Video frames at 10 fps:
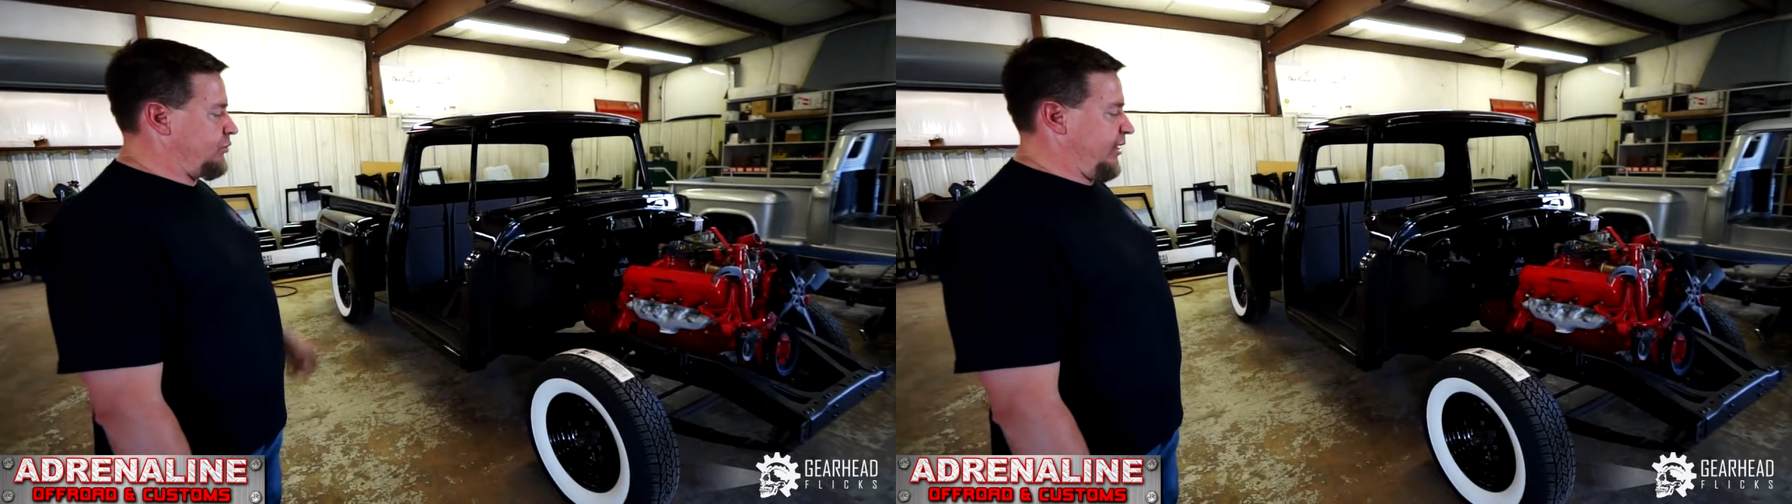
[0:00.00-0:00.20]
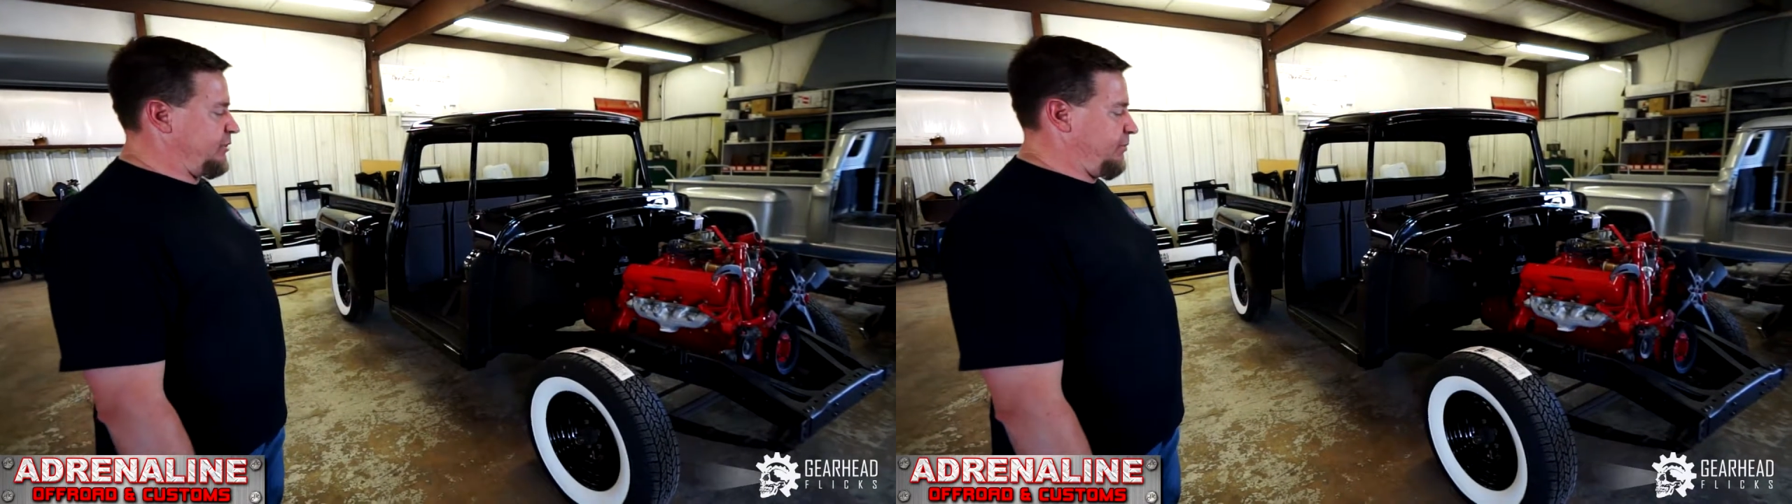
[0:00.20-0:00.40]

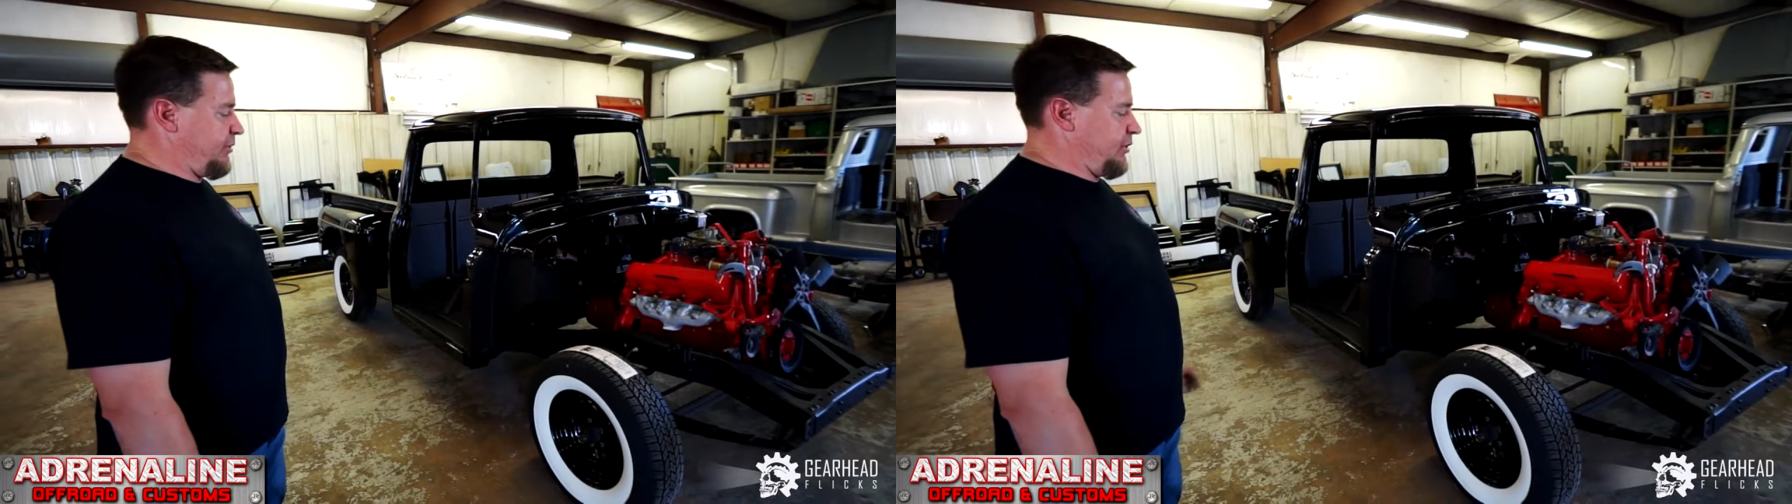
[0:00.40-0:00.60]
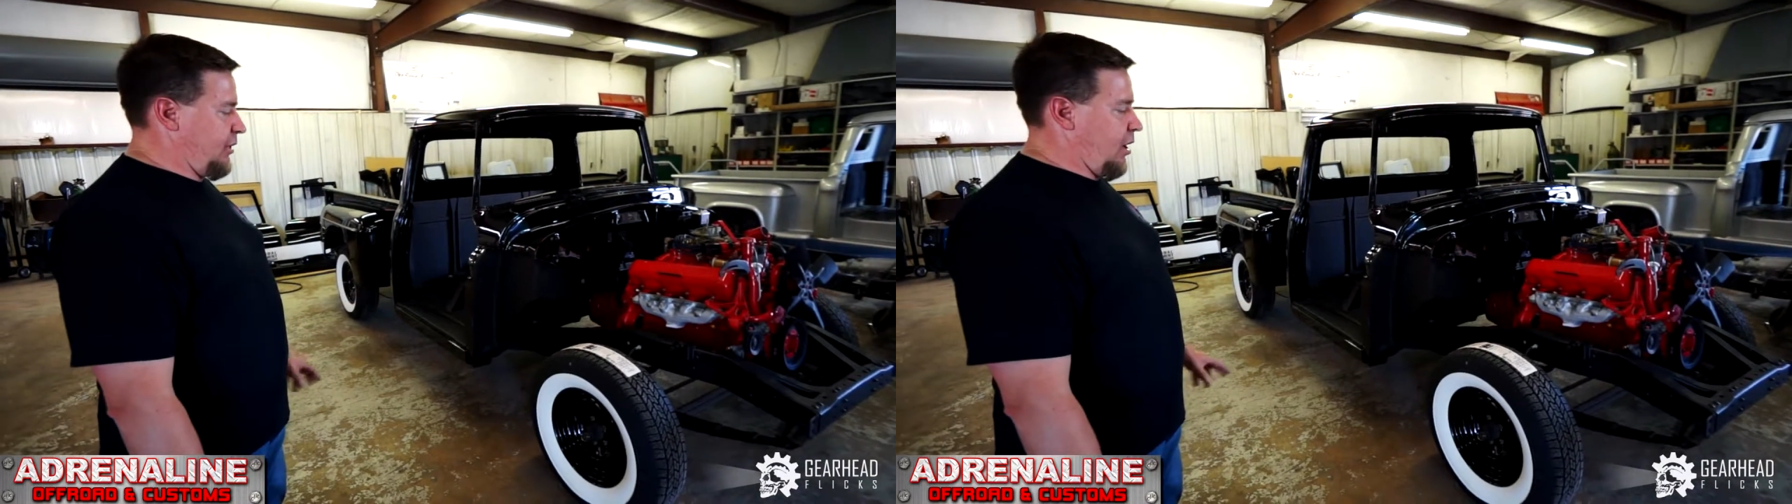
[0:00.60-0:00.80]

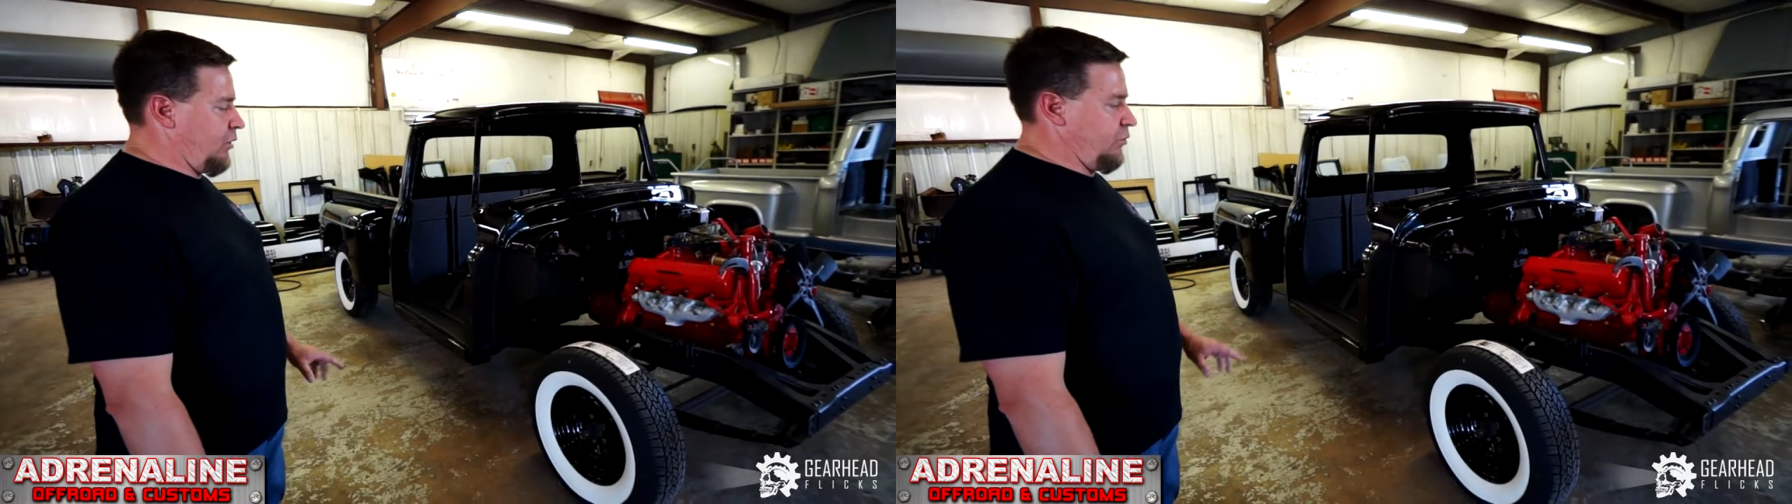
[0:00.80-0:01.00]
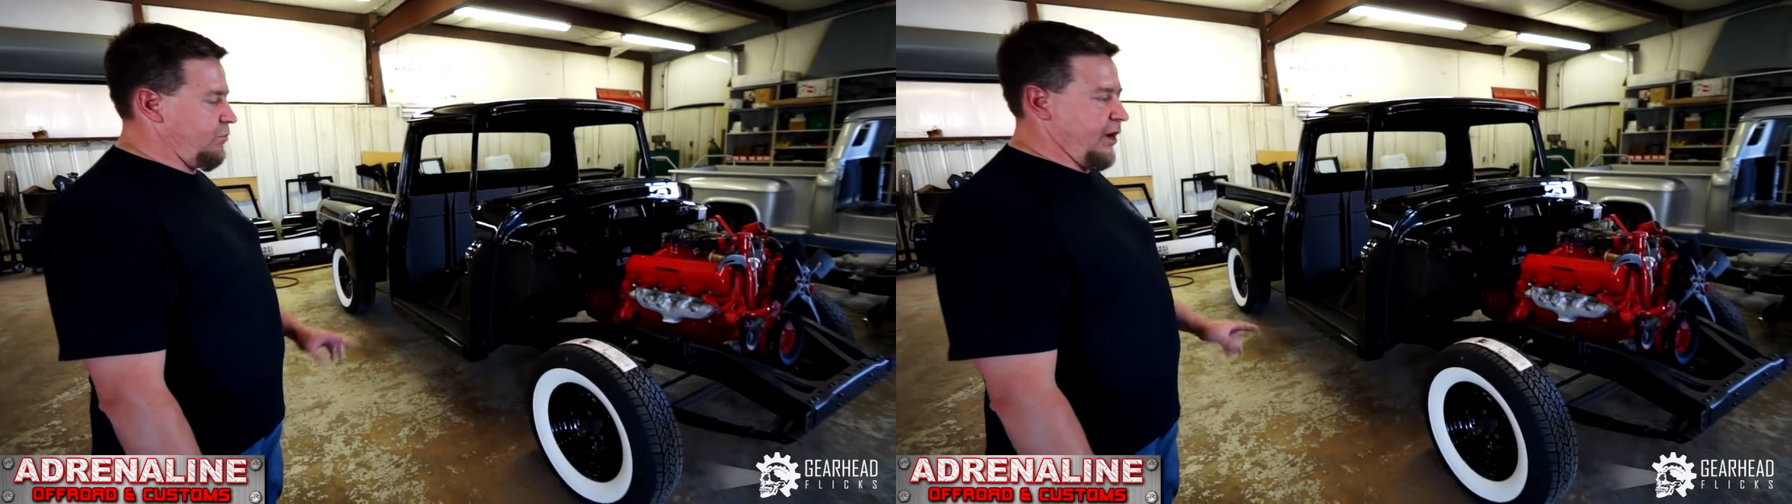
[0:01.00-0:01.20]
transmission, all
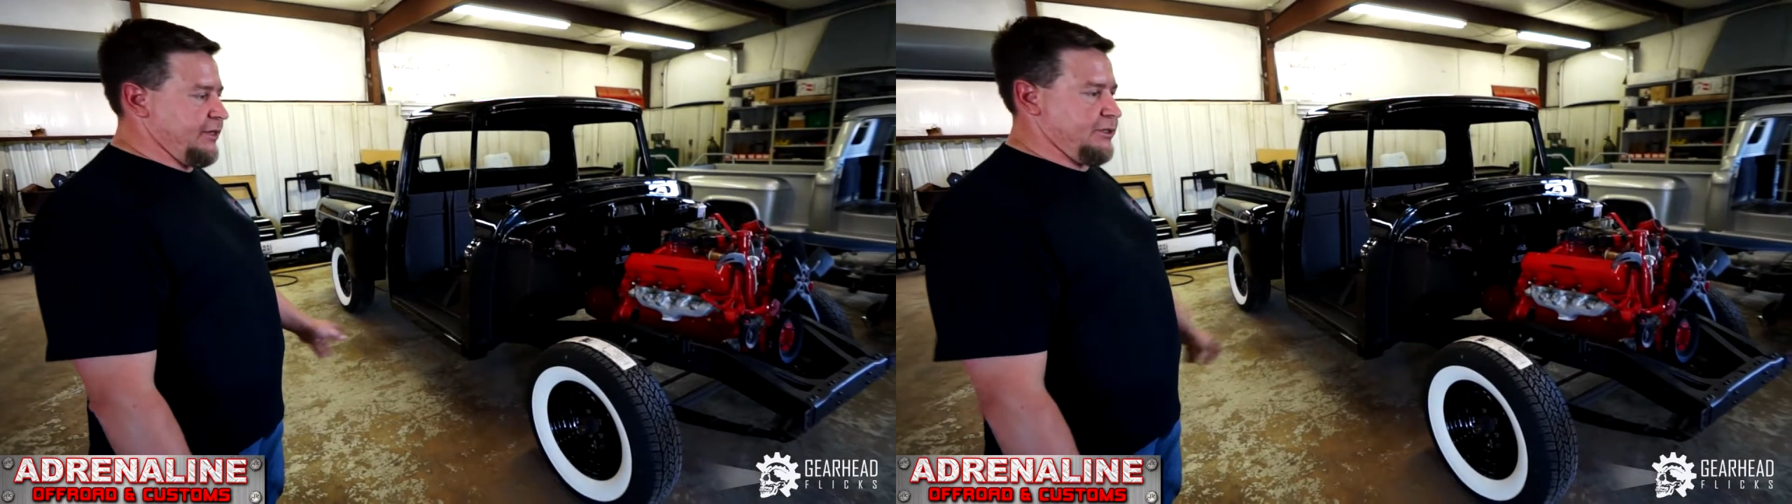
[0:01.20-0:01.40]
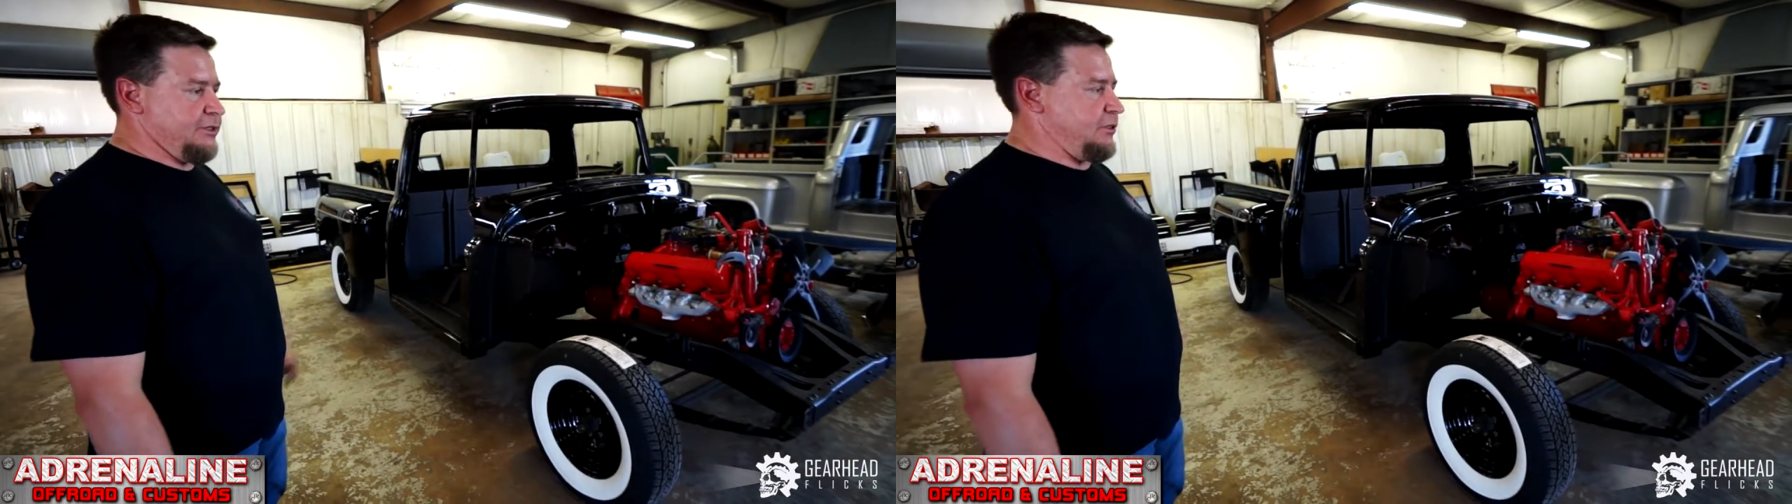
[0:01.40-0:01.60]
new
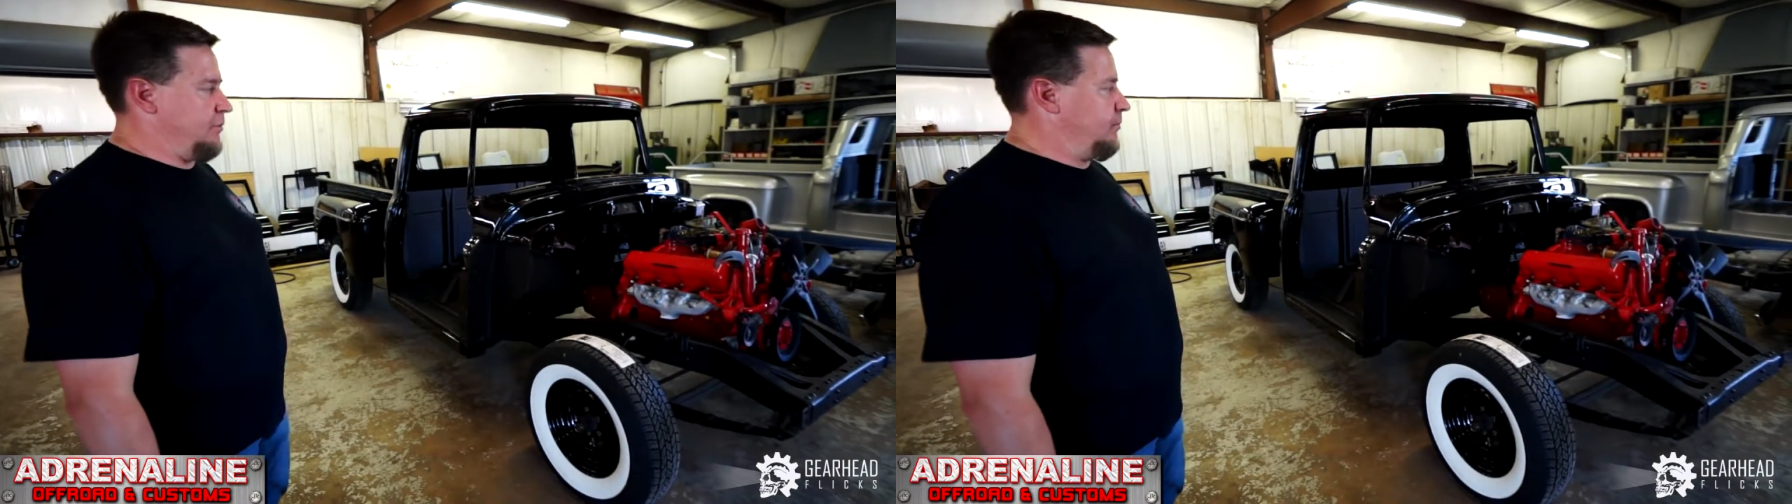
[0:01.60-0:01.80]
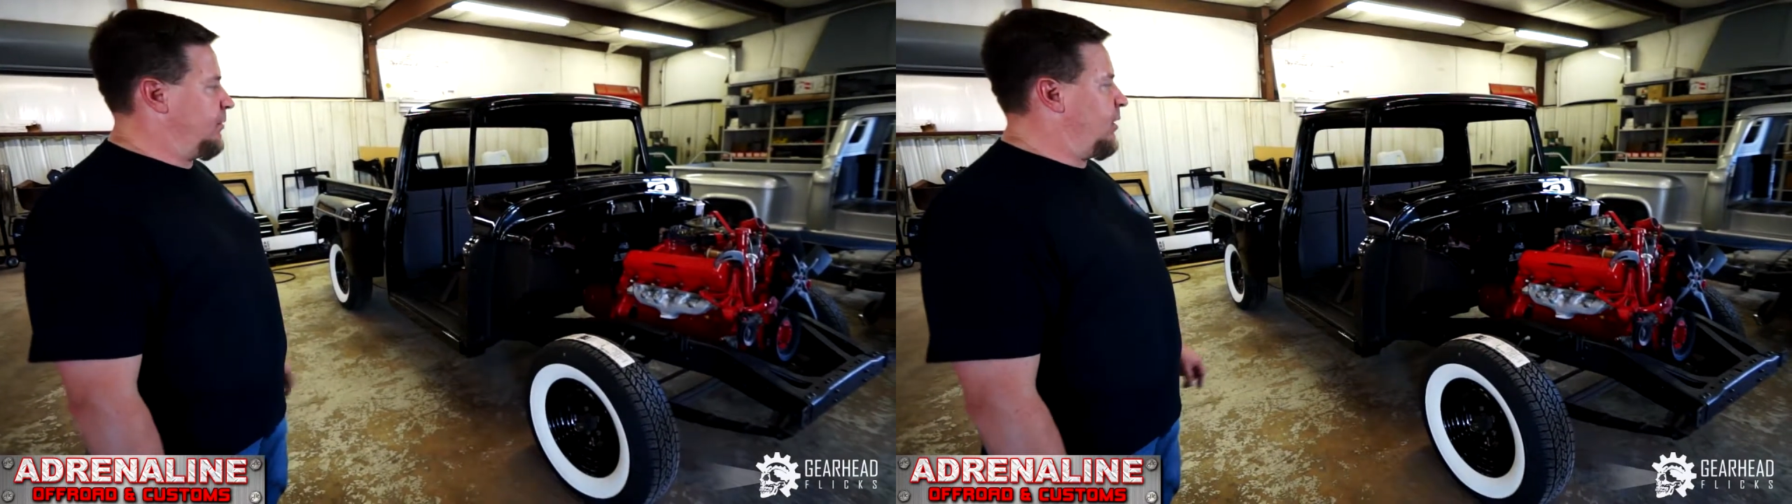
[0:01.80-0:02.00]
brake system,